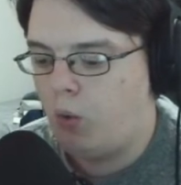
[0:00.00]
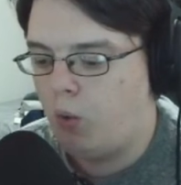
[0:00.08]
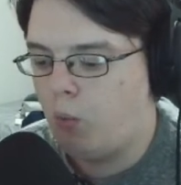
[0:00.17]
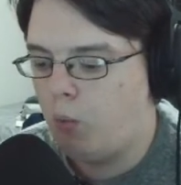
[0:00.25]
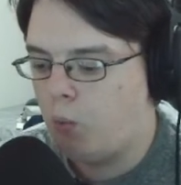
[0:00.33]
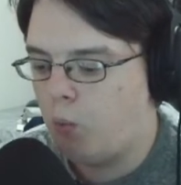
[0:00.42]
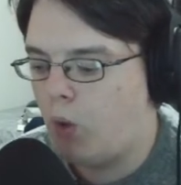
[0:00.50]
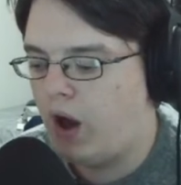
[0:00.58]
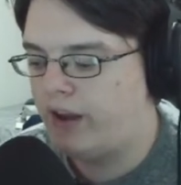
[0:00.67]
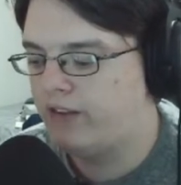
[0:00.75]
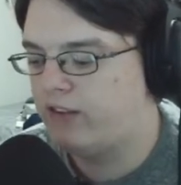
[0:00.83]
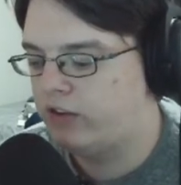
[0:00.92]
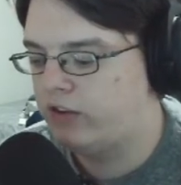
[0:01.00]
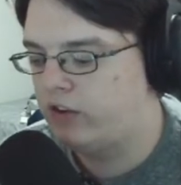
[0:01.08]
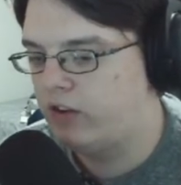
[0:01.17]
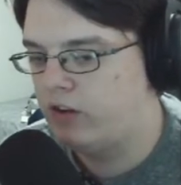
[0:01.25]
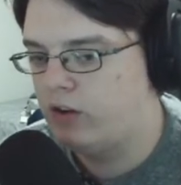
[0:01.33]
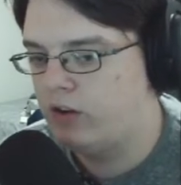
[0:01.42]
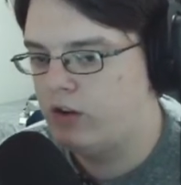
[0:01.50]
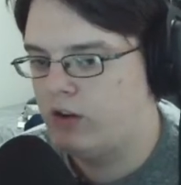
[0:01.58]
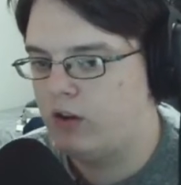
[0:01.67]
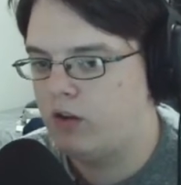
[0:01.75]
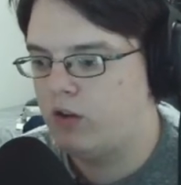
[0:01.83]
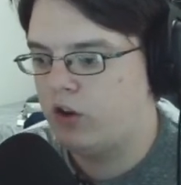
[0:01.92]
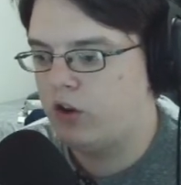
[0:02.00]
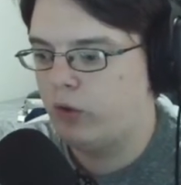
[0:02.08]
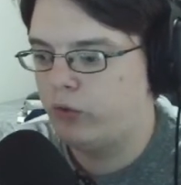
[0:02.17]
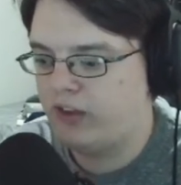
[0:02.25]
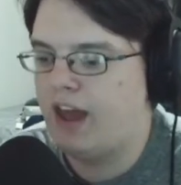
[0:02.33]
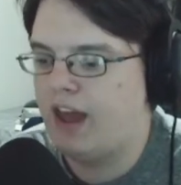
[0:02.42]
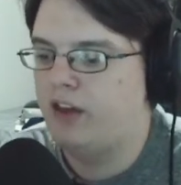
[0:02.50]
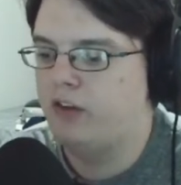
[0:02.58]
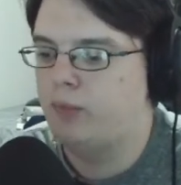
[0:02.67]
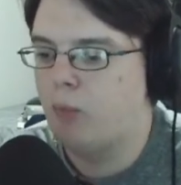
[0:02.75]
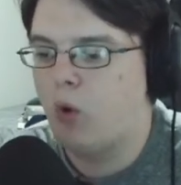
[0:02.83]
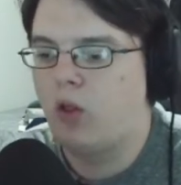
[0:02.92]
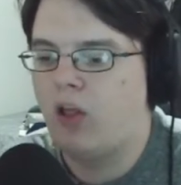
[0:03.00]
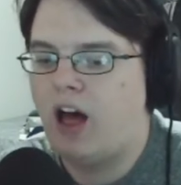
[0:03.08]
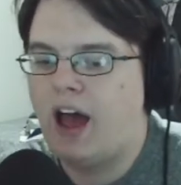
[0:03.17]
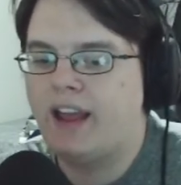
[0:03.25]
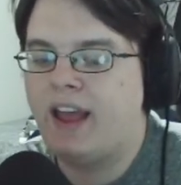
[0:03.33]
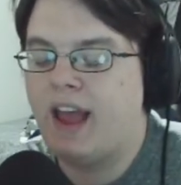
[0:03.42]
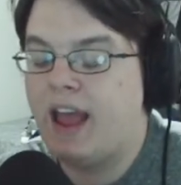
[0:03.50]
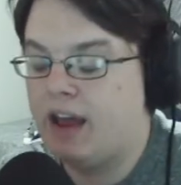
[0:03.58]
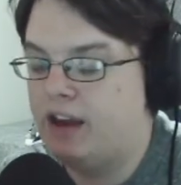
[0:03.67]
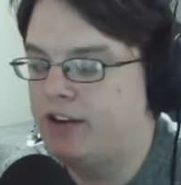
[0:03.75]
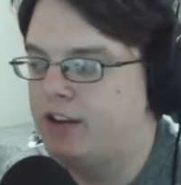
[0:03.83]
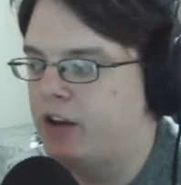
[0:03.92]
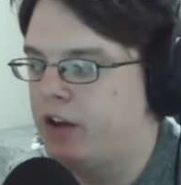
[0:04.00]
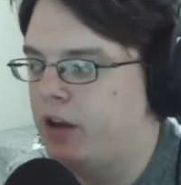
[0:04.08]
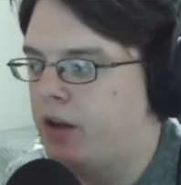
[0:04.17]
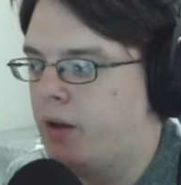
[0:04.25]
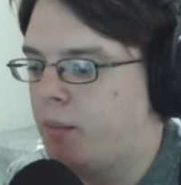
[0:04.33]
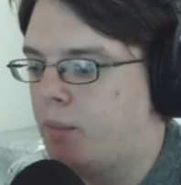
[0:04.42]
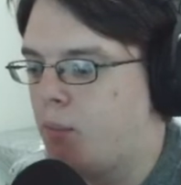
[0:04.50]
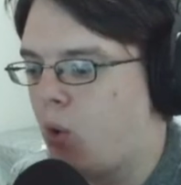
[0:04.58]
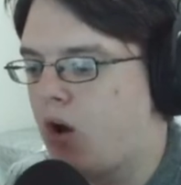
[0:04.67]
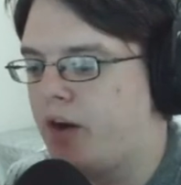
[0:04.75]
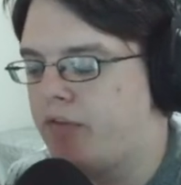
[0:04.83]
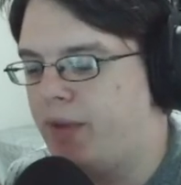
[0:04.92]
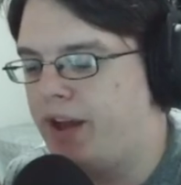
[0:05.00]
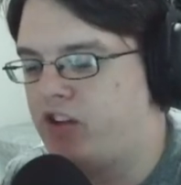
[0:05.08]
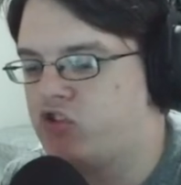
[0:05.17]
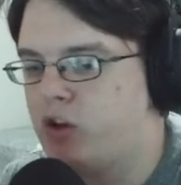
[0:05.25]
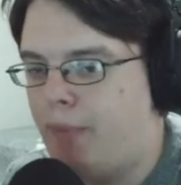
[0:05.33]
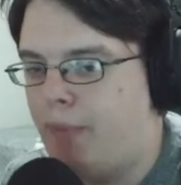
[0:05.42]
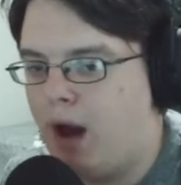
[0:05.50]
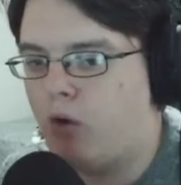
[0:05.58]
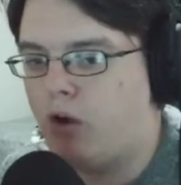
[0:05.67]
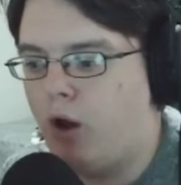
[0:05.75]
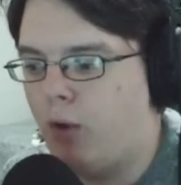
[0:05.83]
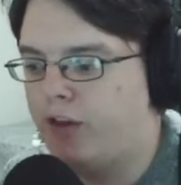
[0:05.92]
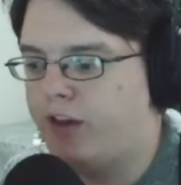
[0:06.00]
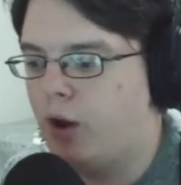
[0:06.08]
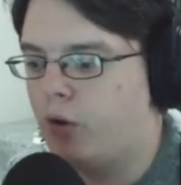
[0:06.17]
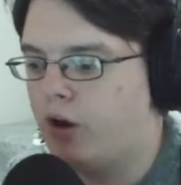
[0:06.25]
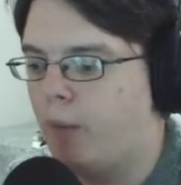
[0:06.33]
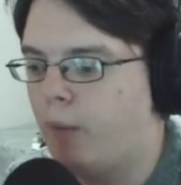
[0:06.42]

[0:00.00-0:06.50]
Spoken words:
what Xana is more like, and more information about Code Lyoko.